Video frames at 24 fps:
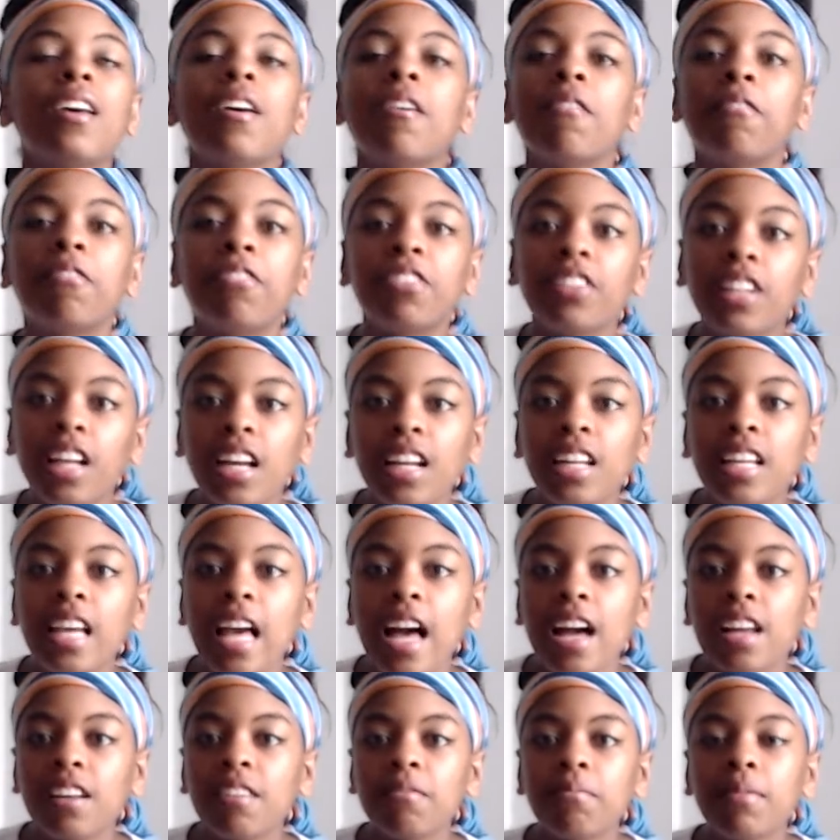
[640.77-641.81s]
flooding
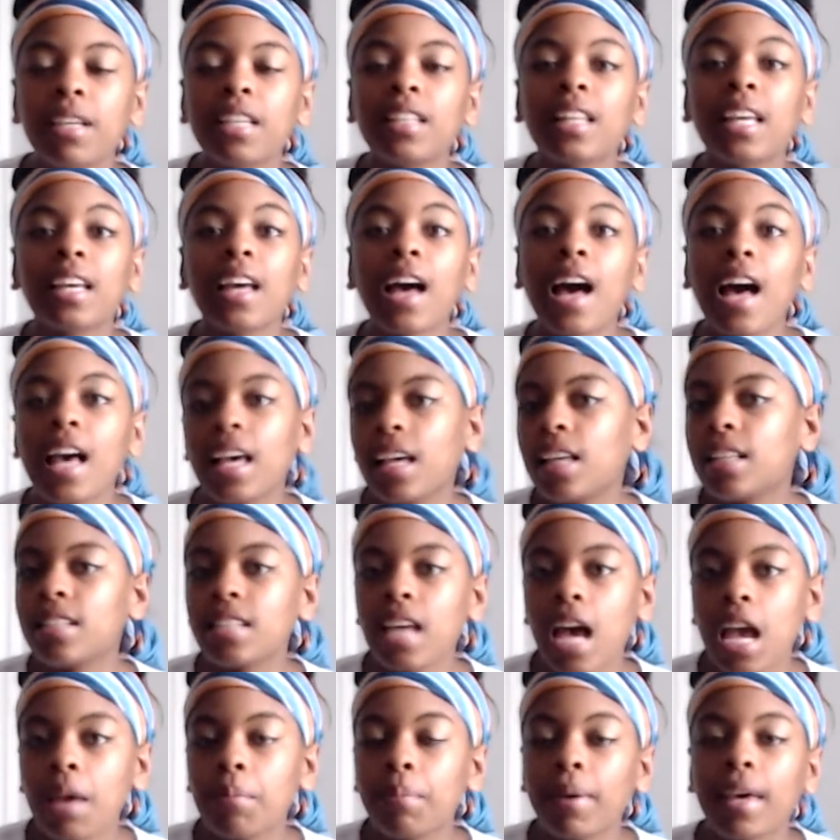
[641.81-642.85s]
out of me, like, I can
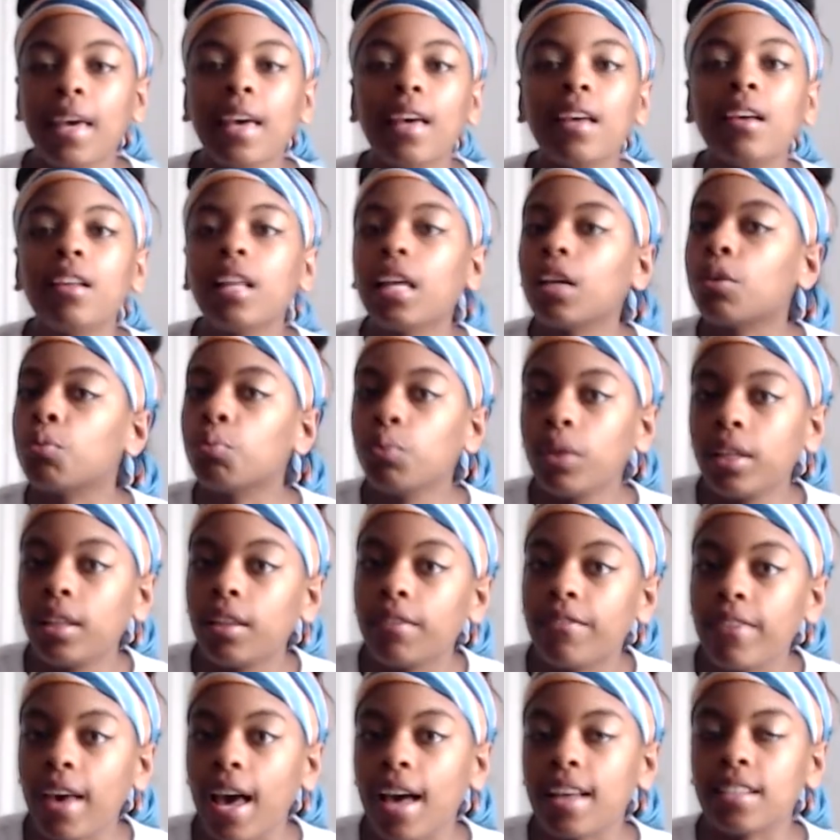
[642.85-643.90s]
type it, like, really
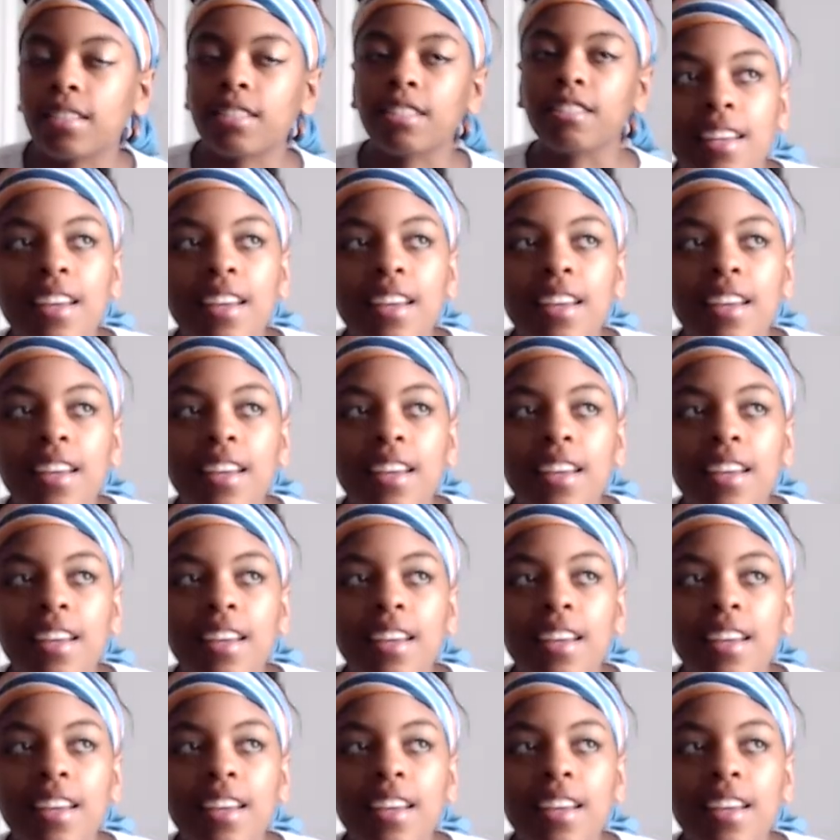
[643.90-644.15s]
fast.